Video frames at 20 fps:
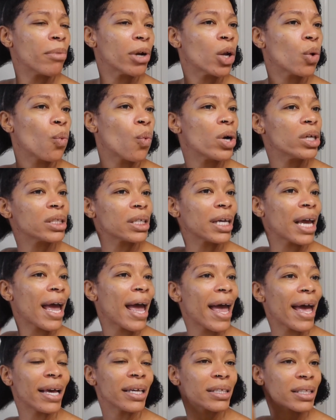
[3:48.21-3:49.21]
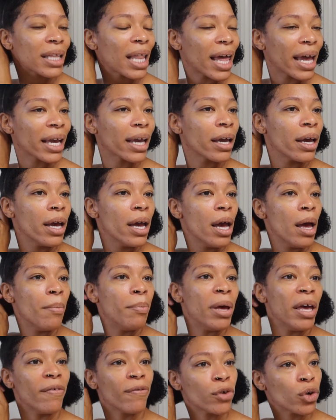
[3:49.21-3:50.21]
but it wasn't as like
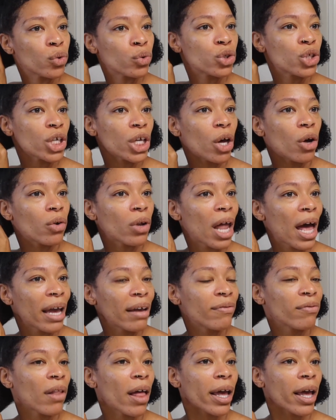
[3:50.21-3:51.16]
pivotal to your life.